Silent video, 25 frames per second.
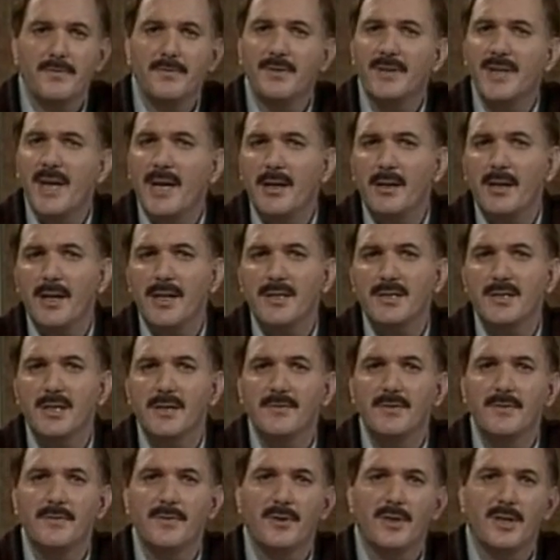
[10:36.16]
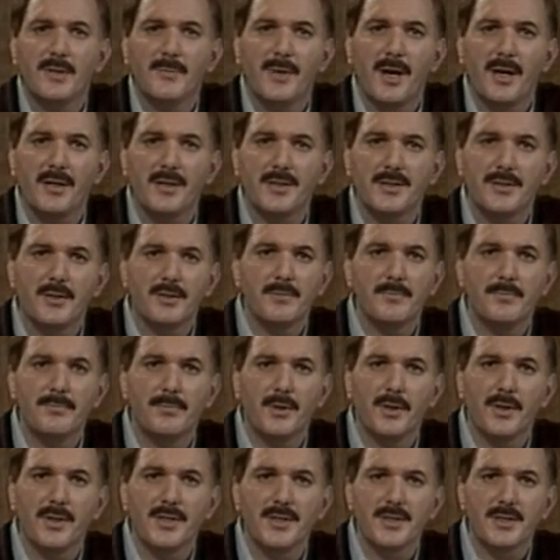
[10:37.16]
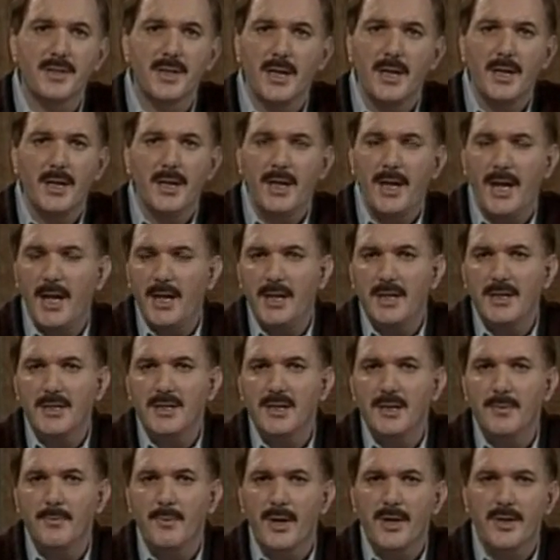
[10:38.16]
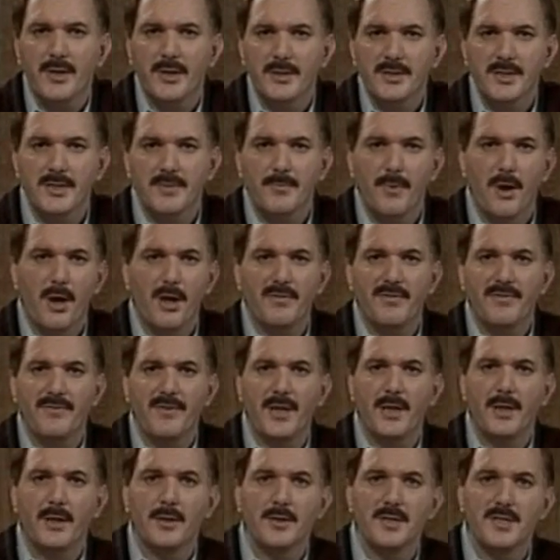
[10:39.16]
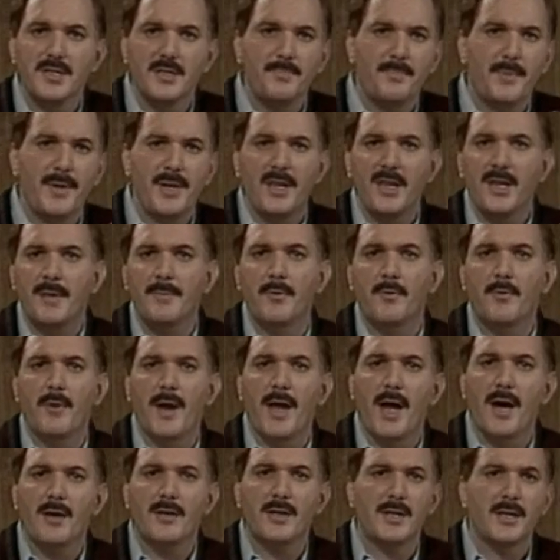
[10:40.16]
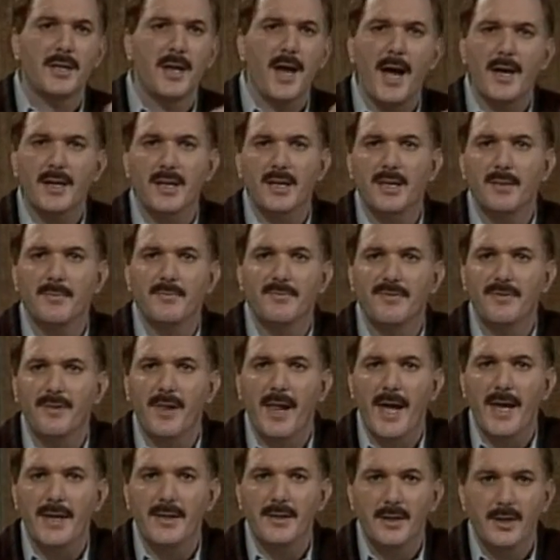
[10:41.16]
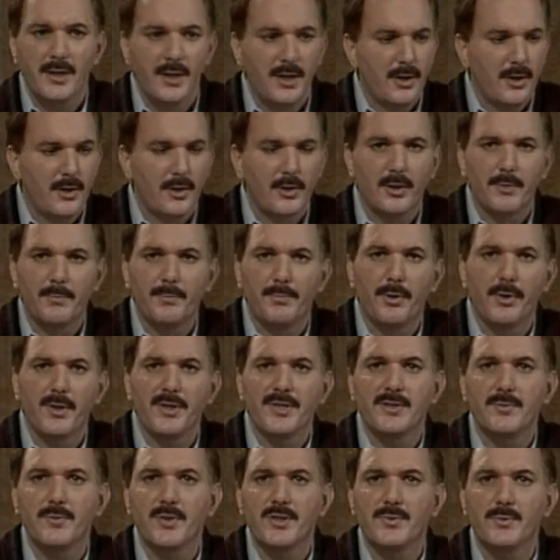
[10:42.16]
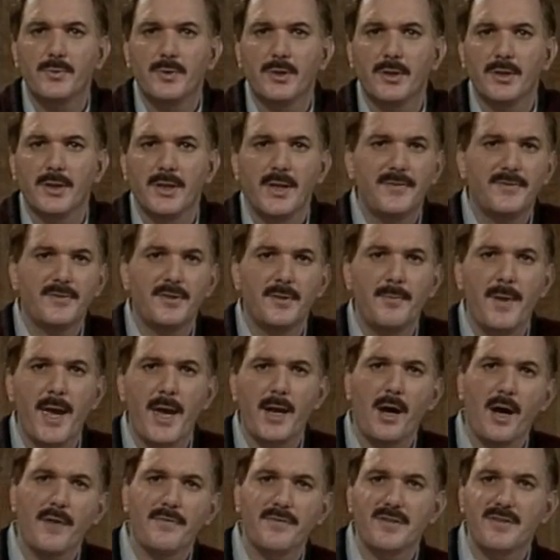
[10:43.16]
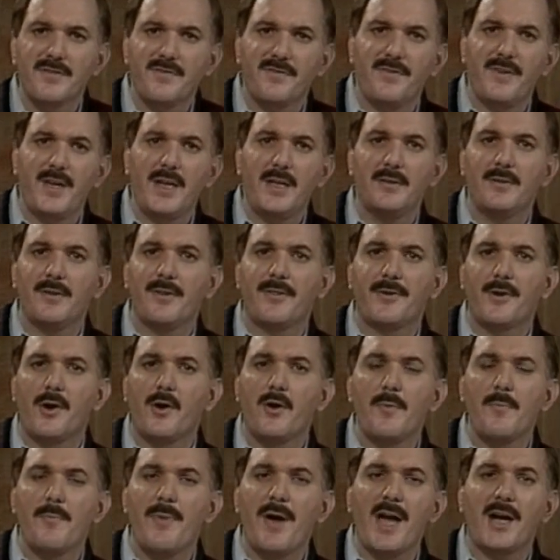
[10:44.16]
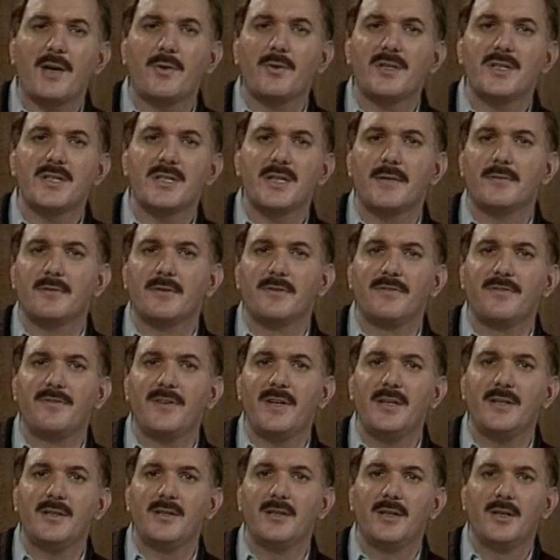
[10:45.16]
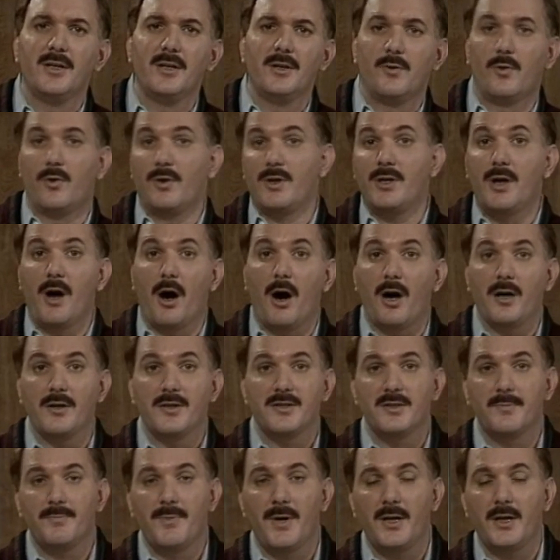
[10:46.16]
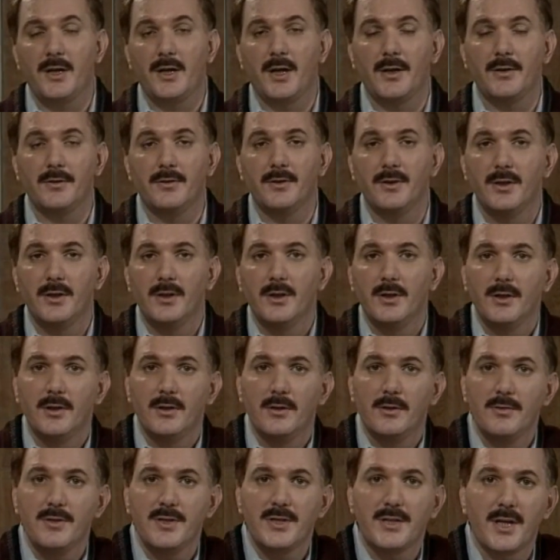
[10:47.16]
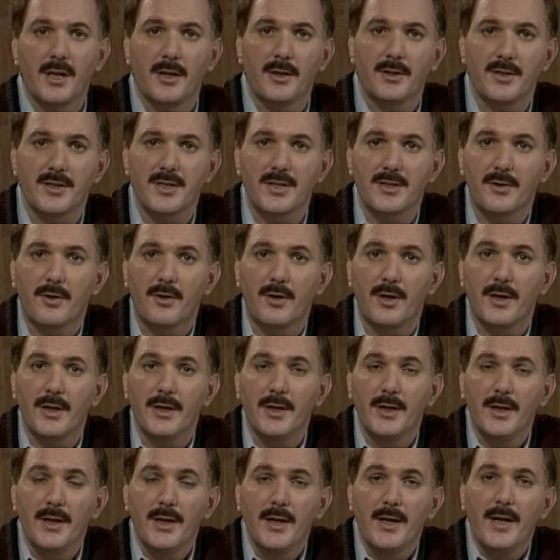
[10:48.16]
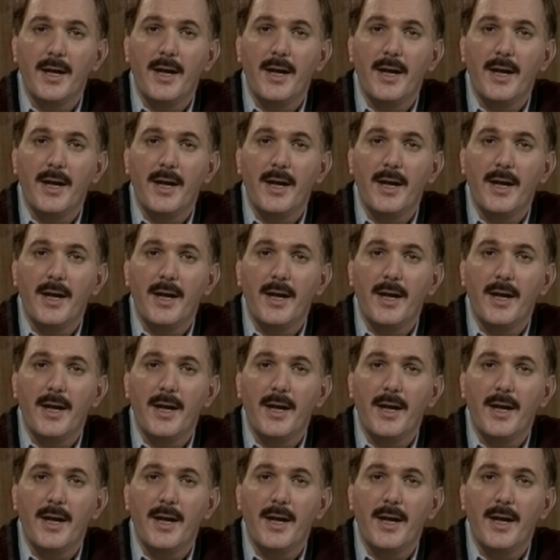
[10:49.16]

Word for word: Forget all that stuff you've heard about certain bullets hitting someone with small fingers, spinning them around and knocking them flat, or bullets which will lift a man off his feet and throw him backwards several feet or yards, depending on who's telling the story.